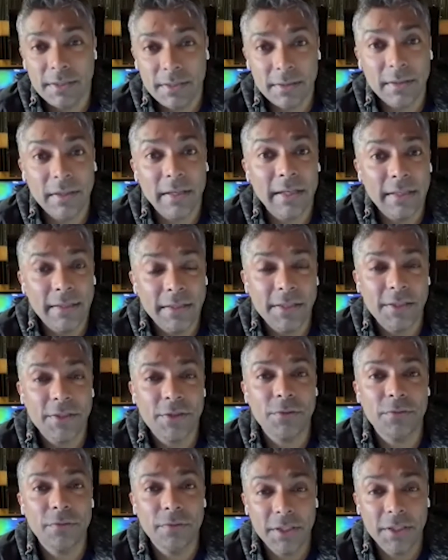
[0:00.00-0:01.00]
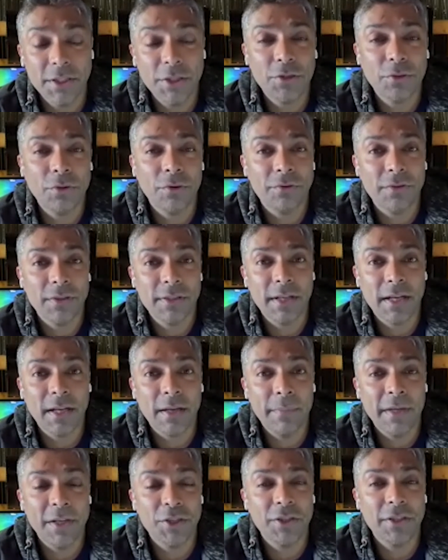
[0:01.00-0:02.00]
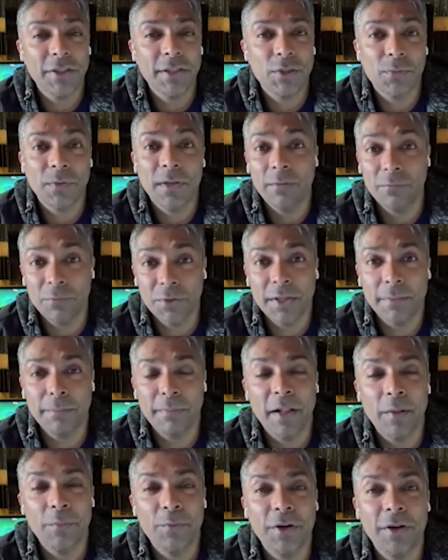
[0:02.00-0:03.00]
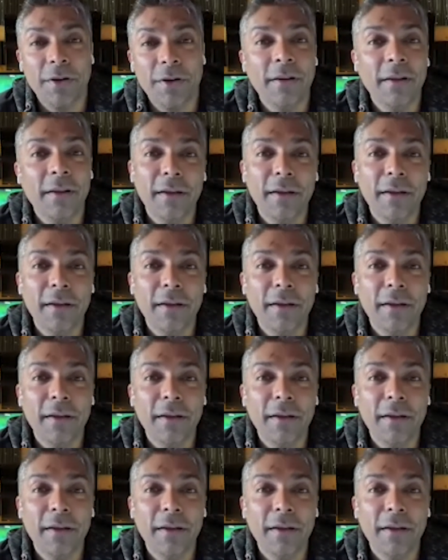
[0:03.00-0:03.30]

and certainly these genres that I mentioned as well within Melbourne.